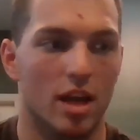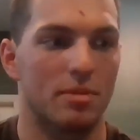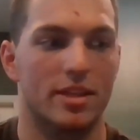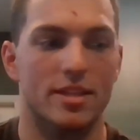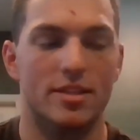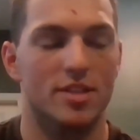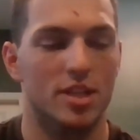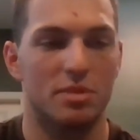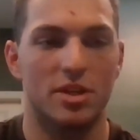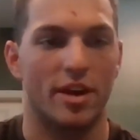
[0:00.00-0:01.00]
I'm like, this is going to
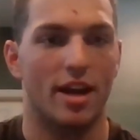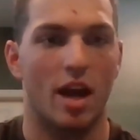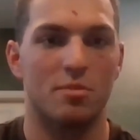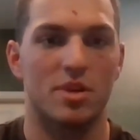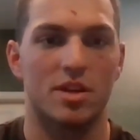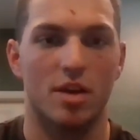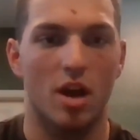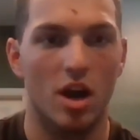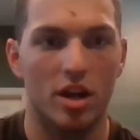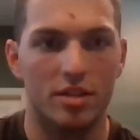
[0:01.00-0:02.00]
be great. I'm going to
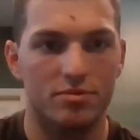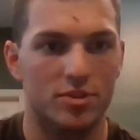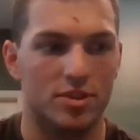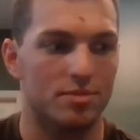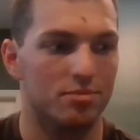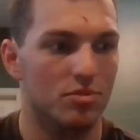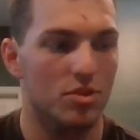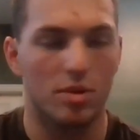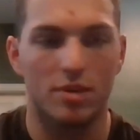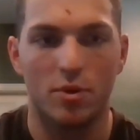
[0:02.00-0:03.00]
hunt for
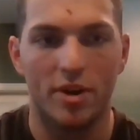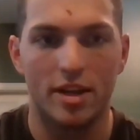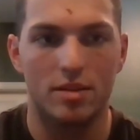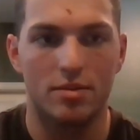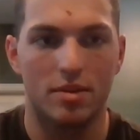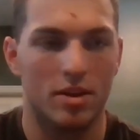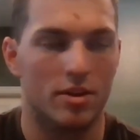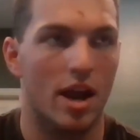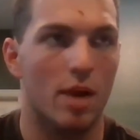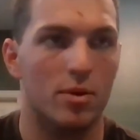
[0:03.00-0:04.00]
3 or 4
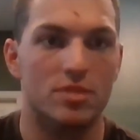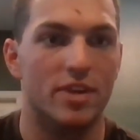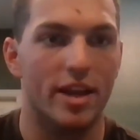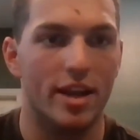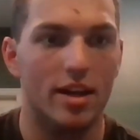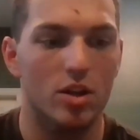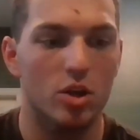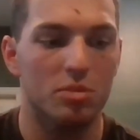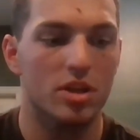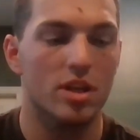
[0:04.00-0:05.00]
hours for antelope,